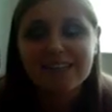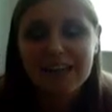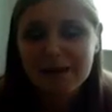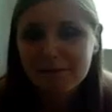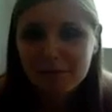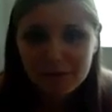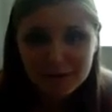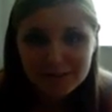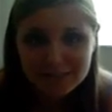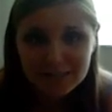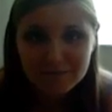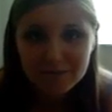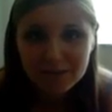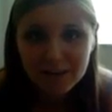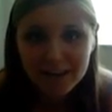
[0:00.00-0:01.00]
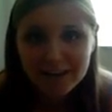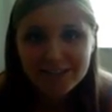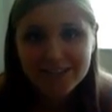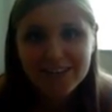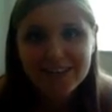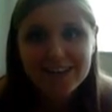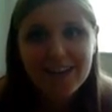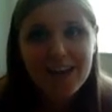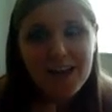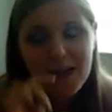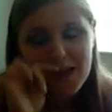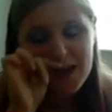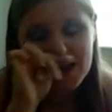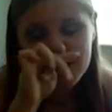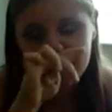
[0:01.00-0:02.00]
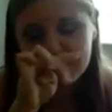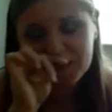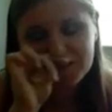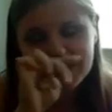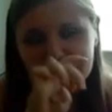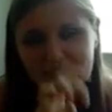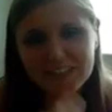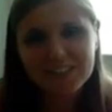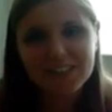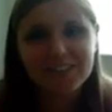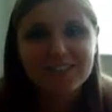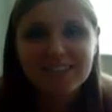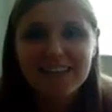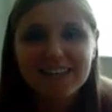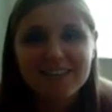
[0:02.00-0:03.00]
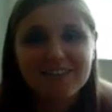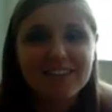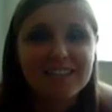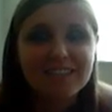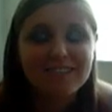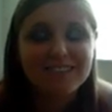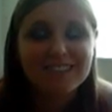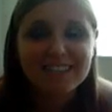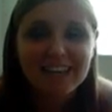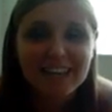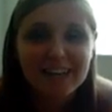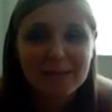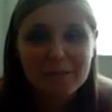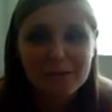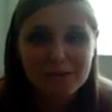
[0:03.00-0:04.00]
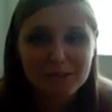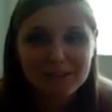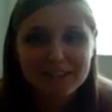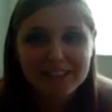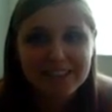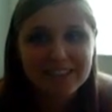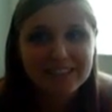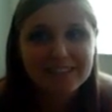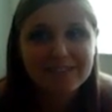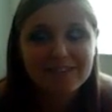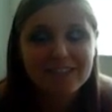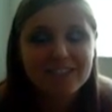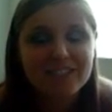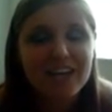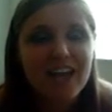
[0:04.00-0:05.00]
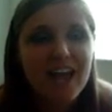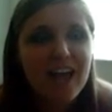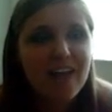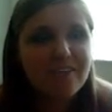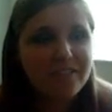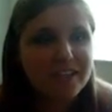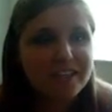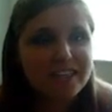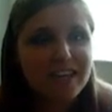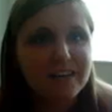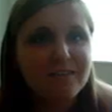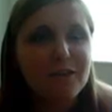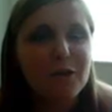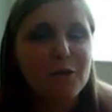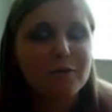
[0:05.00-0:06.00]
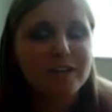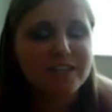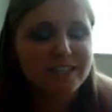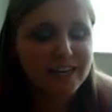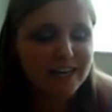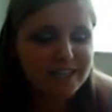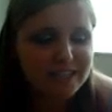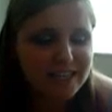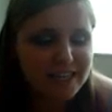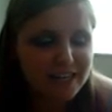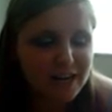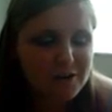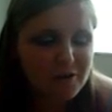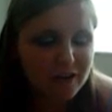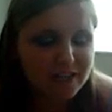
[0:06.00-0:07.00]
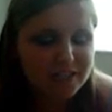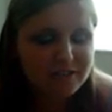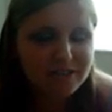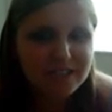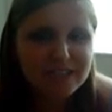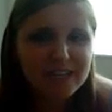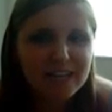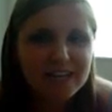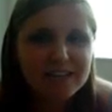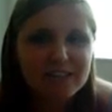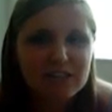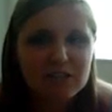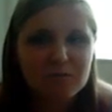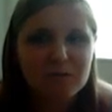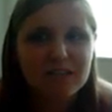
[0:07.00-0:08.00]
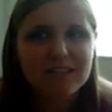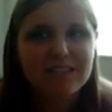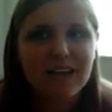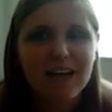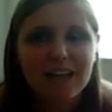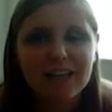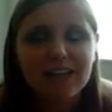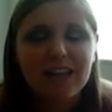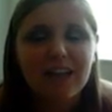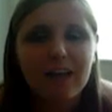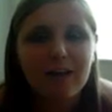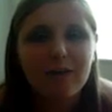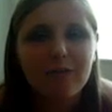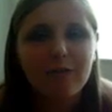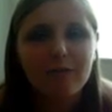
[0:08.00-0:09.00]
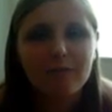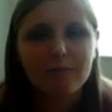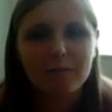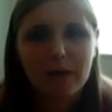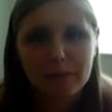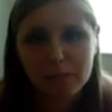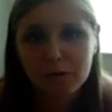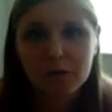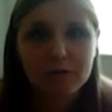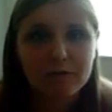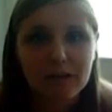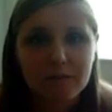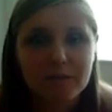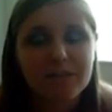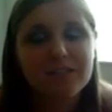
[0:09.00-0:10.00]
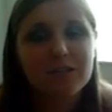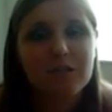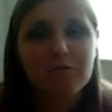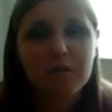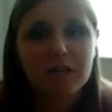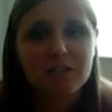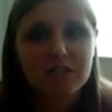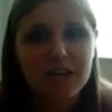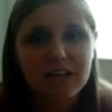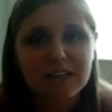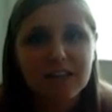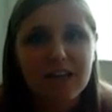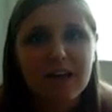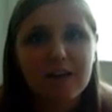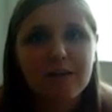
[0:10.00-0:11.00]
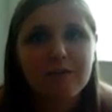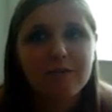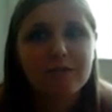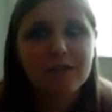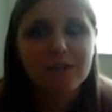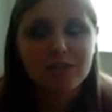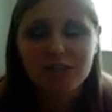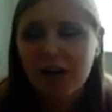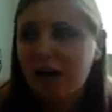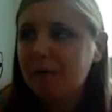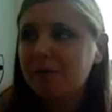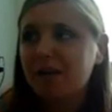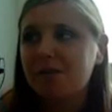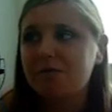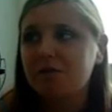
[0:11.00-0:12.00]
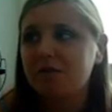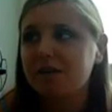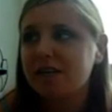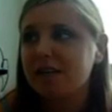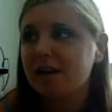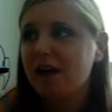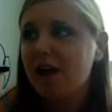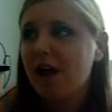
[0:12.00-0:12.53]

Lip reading: same role, same location. I'm going to be doing children's activities once again at Port Orleans, which that's kind of the whole reason I decided I wanted to extend, just because I love my Port family so much. I love the job that I'm doing.